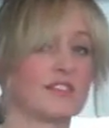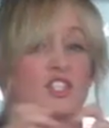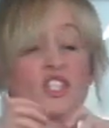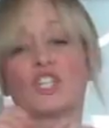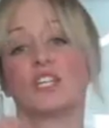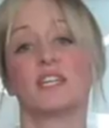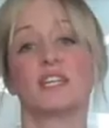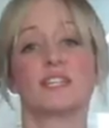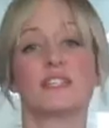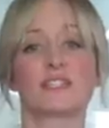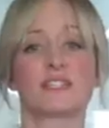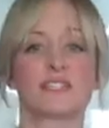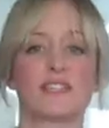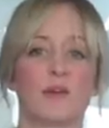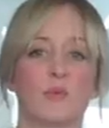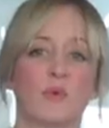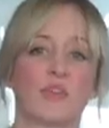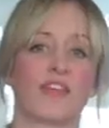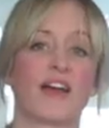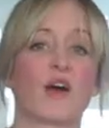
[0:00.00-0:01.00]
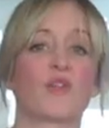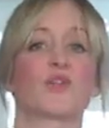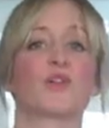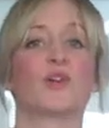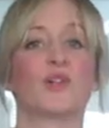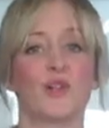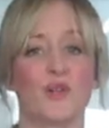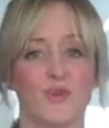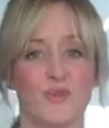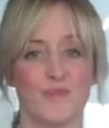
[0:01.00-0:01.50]
the cheese and without the
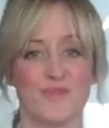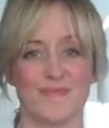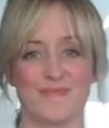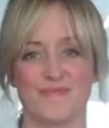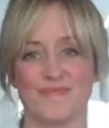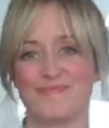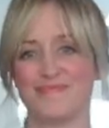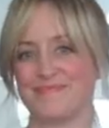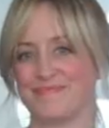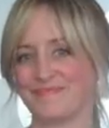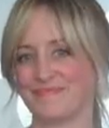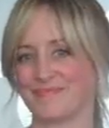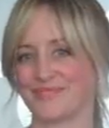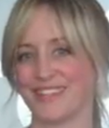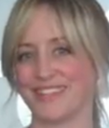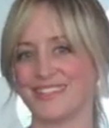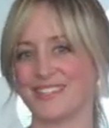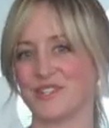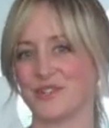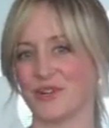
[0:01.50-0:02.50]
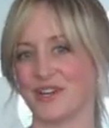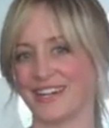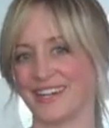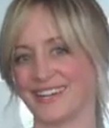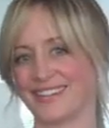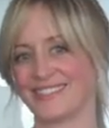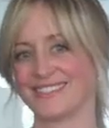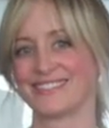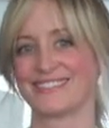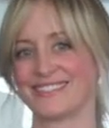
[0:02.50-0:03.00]
gluten. Enjoy!